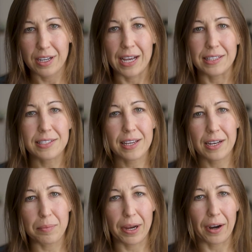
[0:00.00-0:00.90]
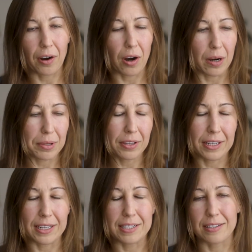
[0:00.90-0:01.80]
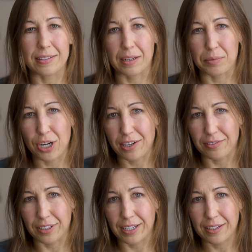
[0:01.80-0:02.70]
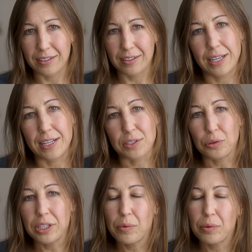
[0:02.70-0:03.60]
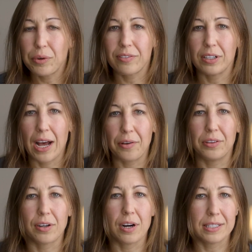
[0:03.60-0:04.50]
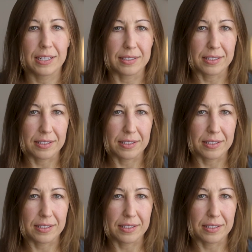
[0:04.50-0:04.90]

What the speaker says: and this can impair our ability to think objectively. It's only when we've allowed the contents to